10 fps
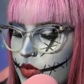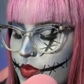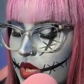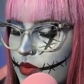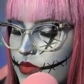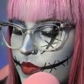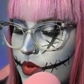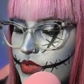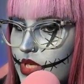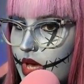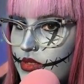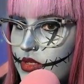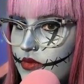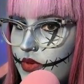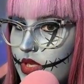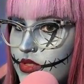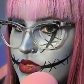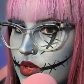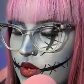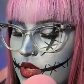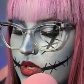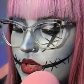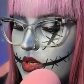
become the most active and sought